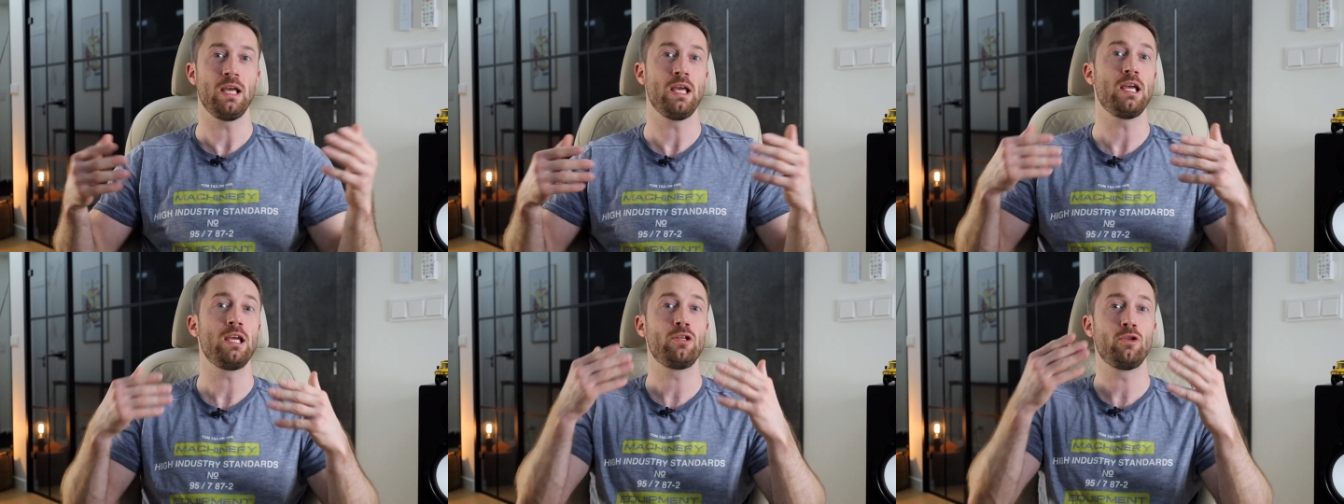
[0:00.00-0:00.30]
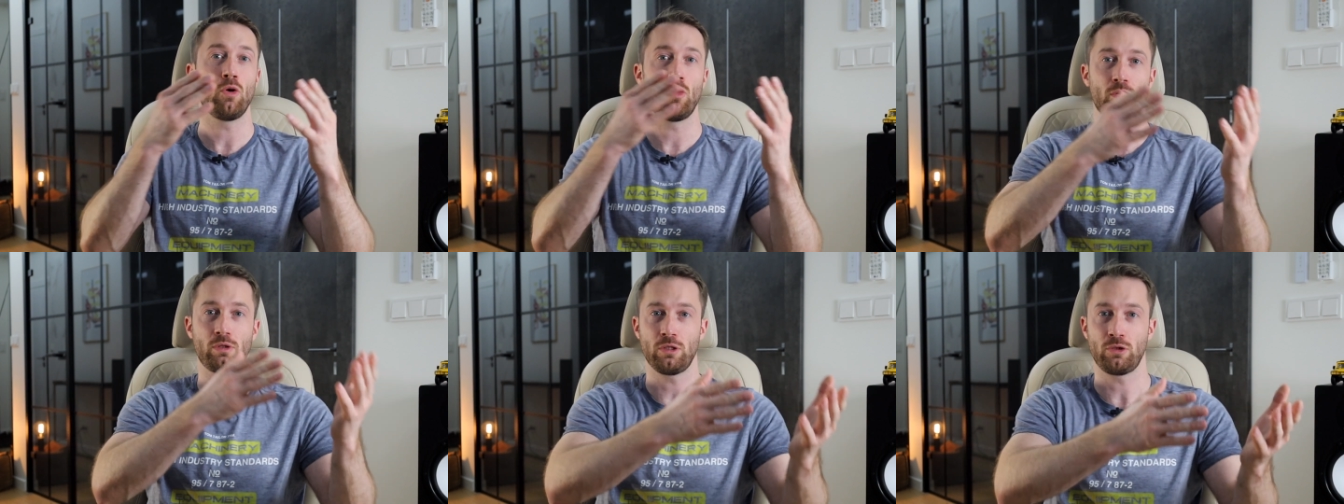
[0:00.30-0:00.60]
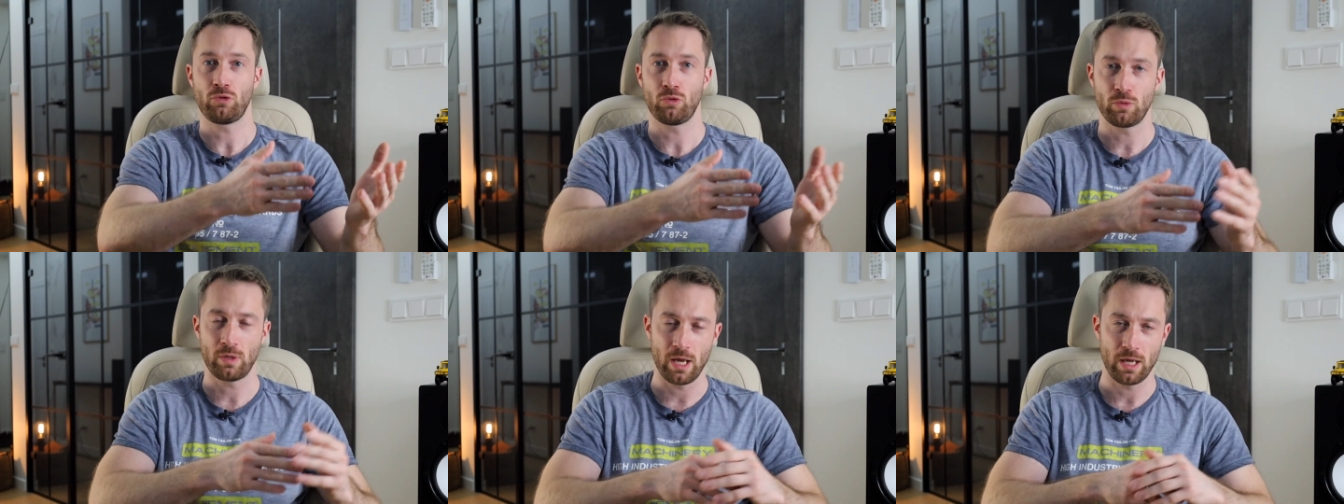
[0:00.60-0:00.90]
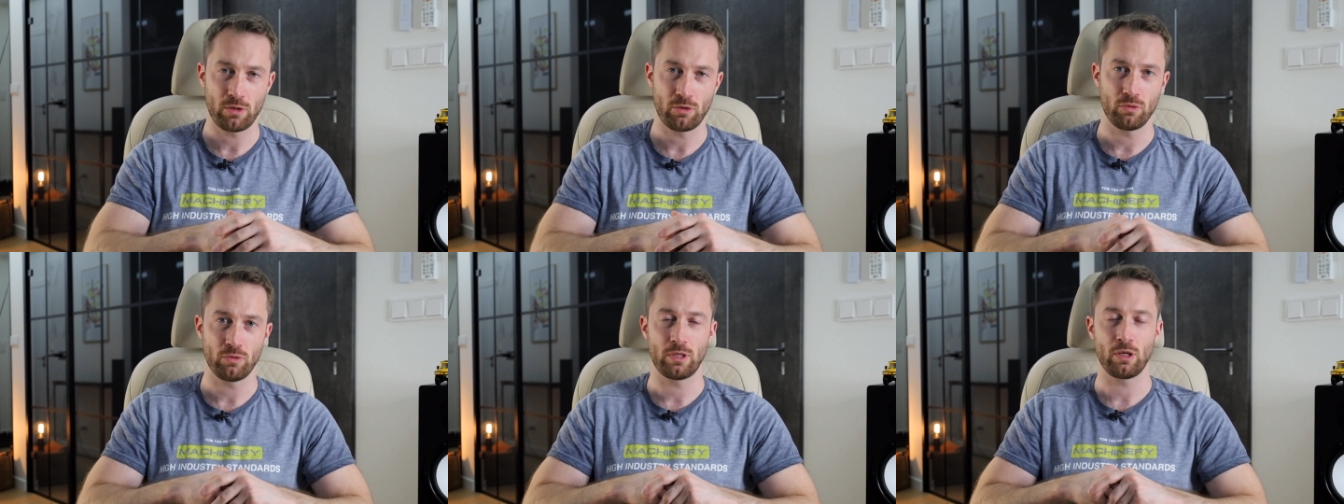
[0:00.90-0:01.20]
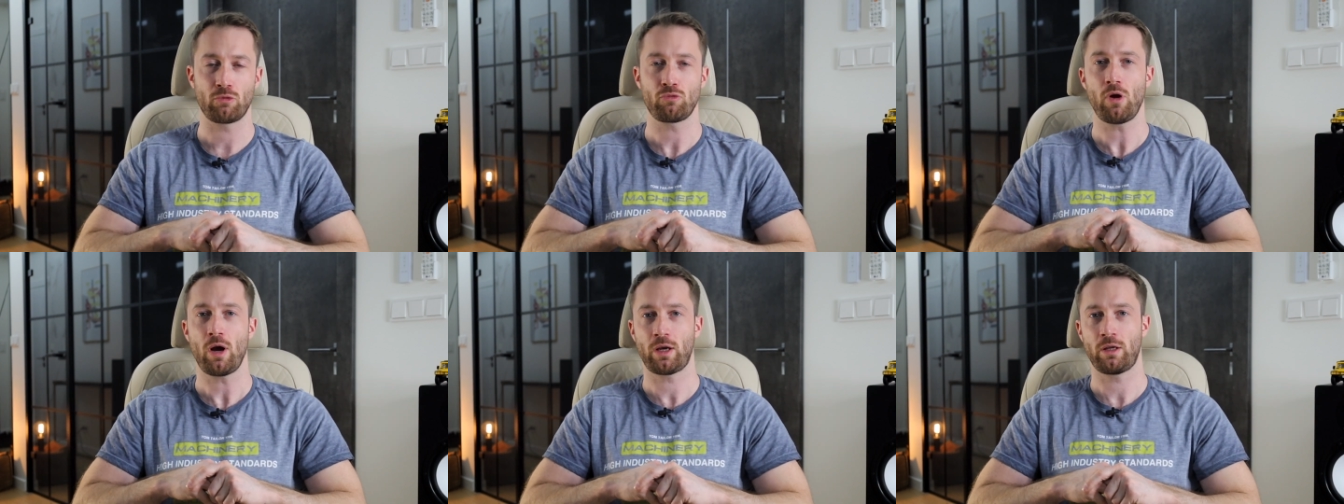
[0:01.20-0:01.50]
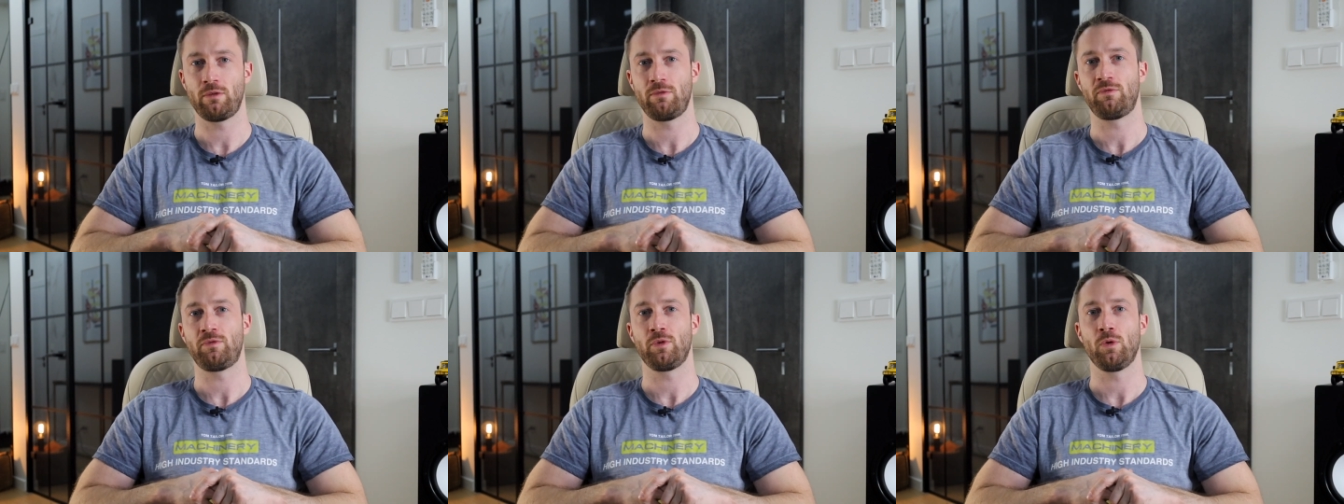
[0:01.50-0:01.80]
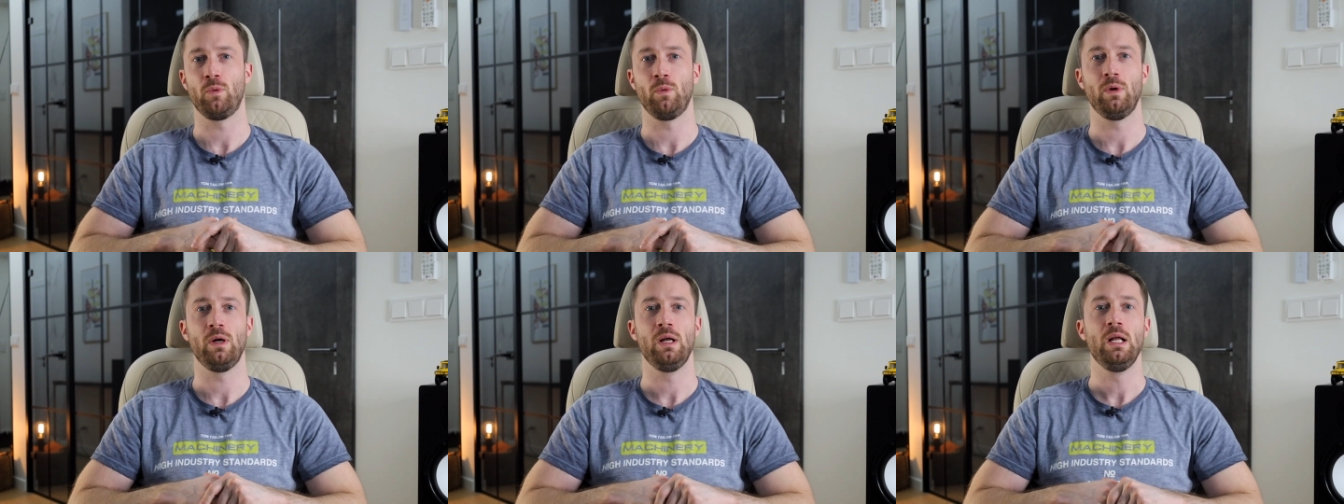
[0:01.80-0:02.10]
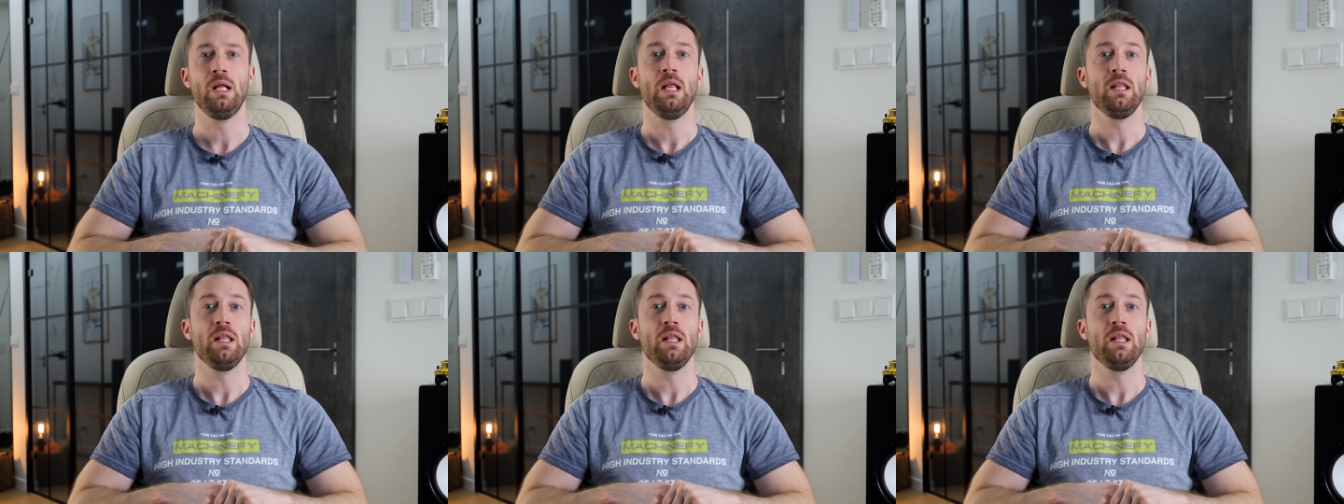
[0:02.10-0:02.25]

in order to get to the rocket fuel.